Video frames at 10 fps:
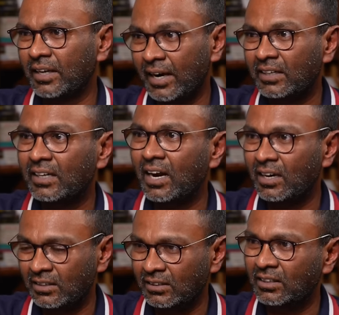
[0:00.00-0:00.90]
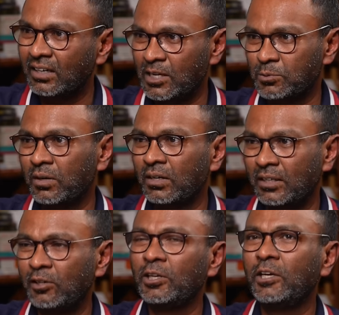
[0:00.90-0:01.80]
great talent as well.
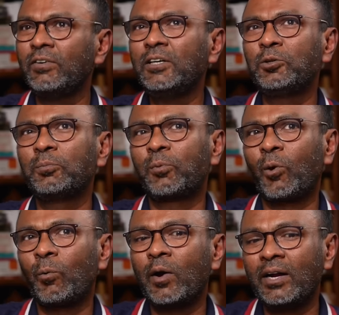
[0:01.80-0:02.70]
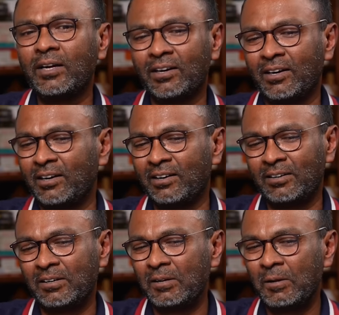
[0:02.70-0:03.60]
You know, even to provide, okay,